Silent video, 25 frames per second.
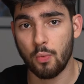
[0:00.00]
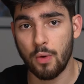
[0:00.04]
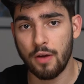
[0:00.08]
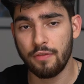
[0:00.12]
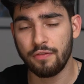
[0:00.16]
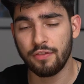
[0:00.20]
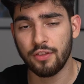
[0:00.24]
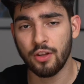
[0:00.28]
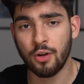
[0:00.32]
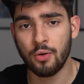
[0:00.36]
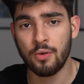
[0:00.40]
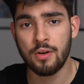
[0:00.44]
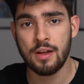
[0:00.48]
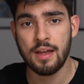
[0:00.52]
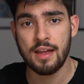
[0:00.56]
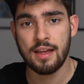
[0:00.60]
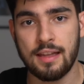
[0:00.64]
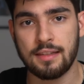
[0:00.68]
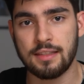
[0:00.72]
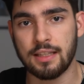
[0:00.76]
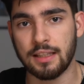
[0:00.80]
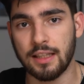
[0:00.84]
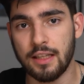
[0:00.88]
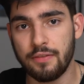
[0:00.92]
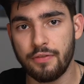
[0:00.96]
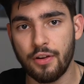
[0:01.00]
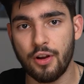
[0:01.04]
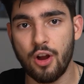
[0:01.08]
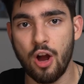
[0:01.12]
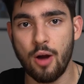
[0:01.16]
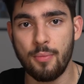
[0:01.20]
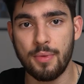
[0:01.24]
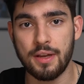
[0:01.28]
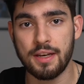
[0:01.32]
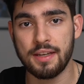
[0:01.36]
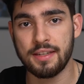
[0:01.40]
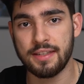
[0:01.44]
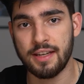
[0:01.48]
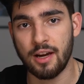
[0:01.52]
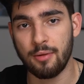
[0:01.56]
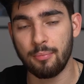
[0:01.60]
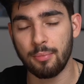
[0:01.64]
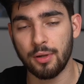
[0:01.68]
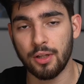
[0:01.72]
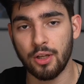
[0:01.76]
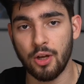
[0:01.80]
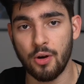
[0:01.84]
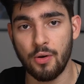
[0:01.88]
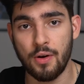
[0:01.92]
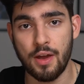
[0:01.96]
Webflow to leave a comment
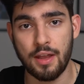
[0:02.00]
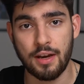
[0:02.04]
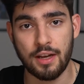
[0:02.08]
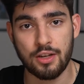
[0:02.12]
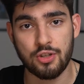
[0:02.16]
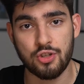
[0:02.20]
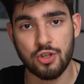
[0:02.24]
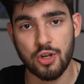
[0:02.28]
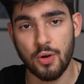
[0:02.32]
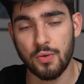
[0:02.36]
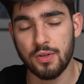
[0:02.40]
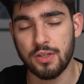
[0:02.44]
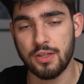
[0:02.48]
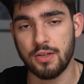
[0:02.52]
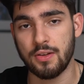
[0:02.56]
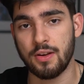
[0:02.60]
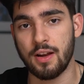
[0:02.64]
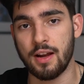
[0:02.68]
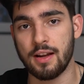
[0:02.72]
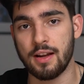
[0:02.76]
down below and I'd show it to you